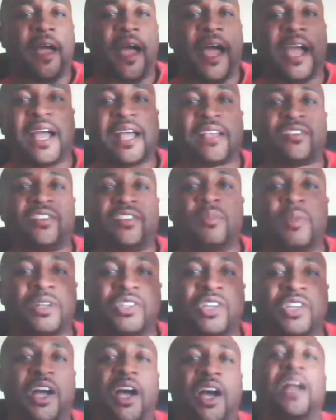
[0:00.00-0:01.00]
I got so
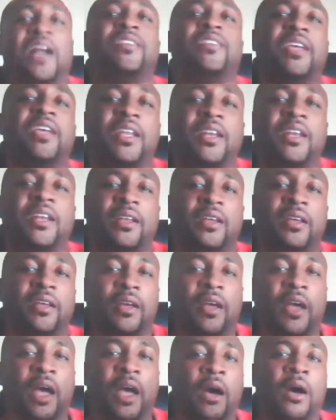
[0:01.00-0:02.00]
much content
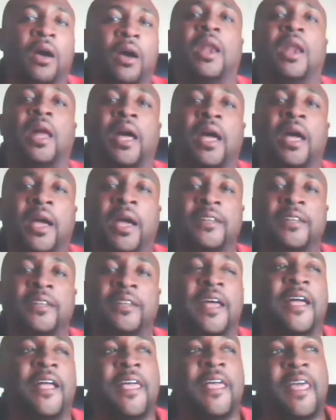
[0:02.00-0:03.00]
online
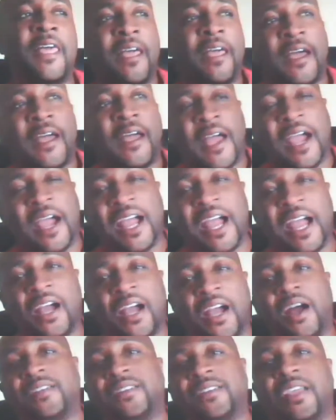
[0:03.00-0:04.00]
that I got
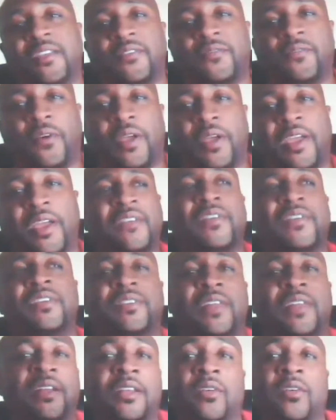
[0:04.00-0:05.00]
content for every
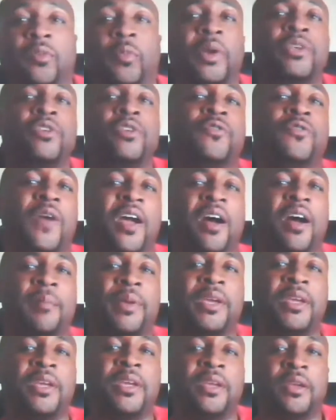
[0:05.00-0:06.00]
like the way you found
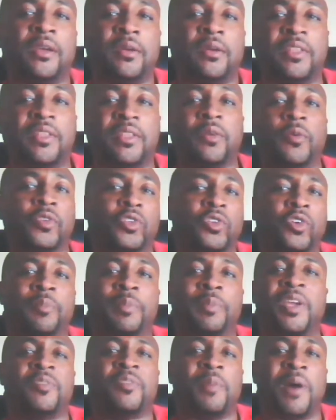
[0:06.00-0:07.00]
me. I think it was through a
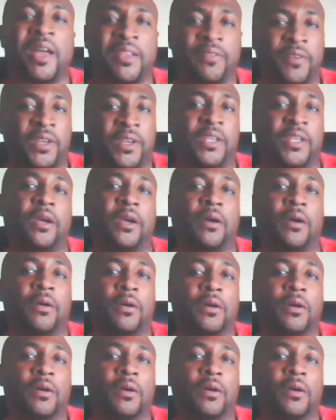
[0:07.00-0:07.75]
Beachbody video.